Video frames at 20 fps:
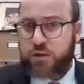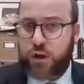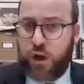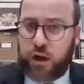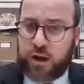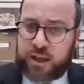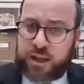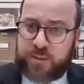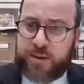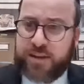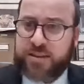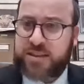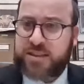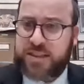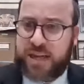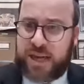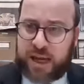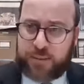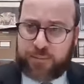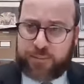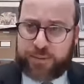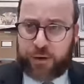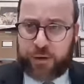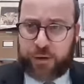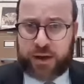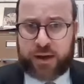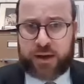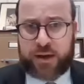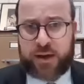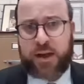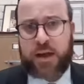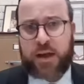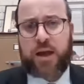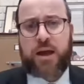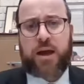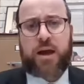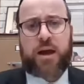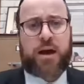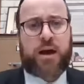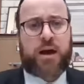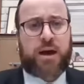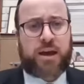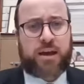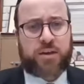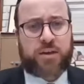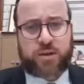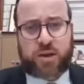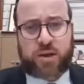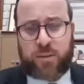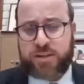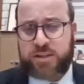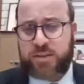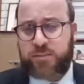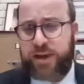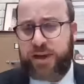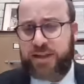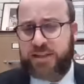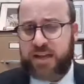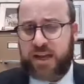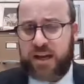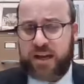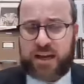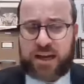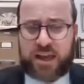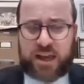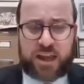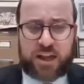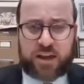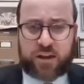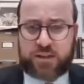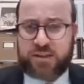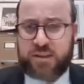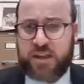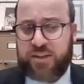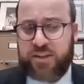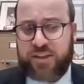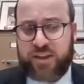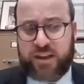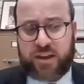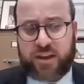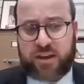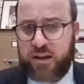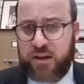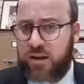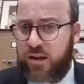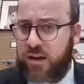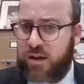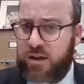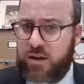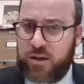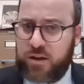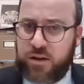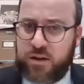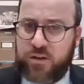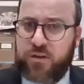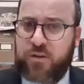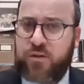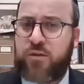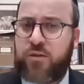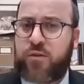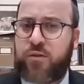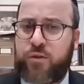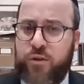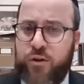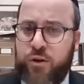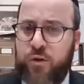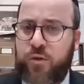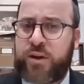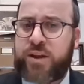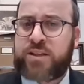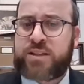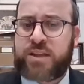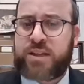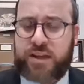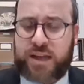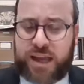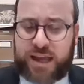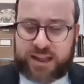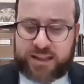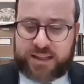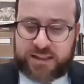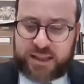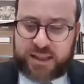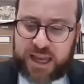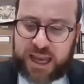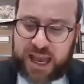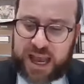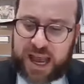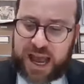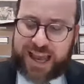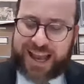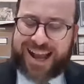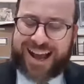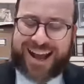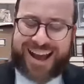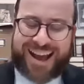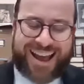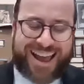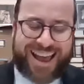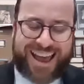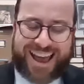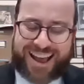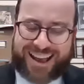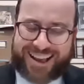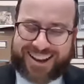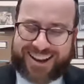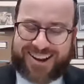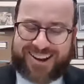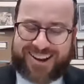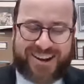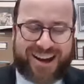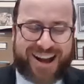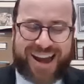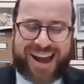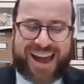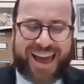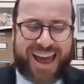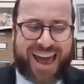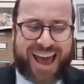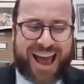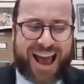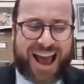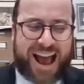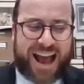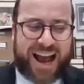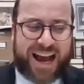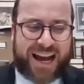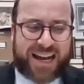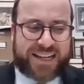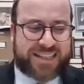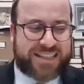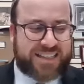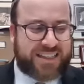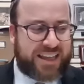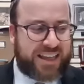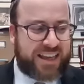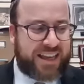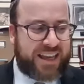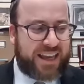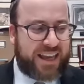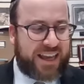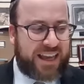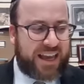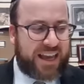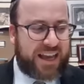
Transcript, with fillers: talking about the time period uh, as you come into Pesach is nothing for no reason. And I, you know, I honestly,